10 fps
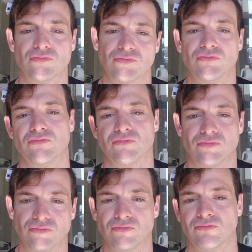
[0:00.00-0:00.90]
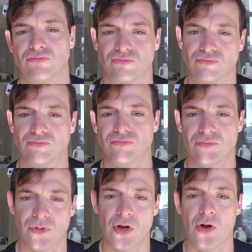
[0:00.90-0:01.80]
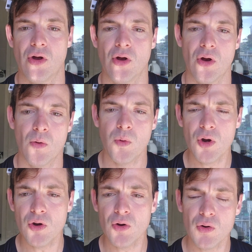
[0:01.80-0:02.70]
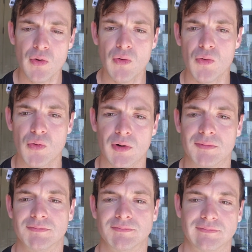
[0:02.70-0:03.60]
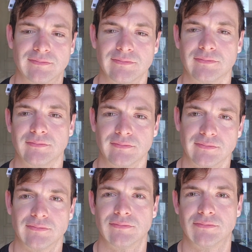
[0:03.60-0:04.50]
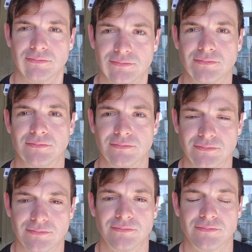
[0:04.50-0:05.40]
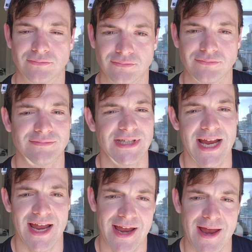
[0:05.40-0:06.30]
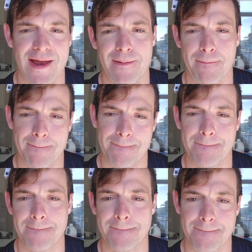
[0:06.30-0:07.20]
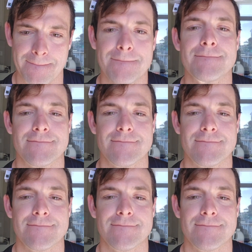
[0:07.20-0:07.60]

The only way we're going to get Woo. through this is by sticking together, being a team.